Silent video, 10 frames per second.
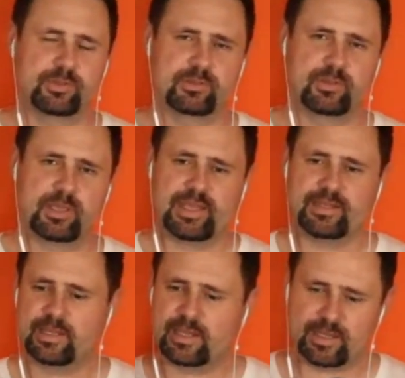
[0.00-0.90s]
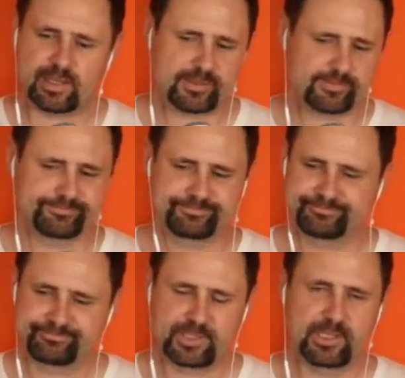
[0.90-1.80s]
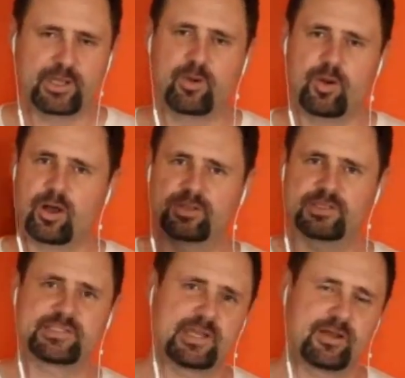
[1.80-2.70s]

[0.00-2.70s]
and all the stuff.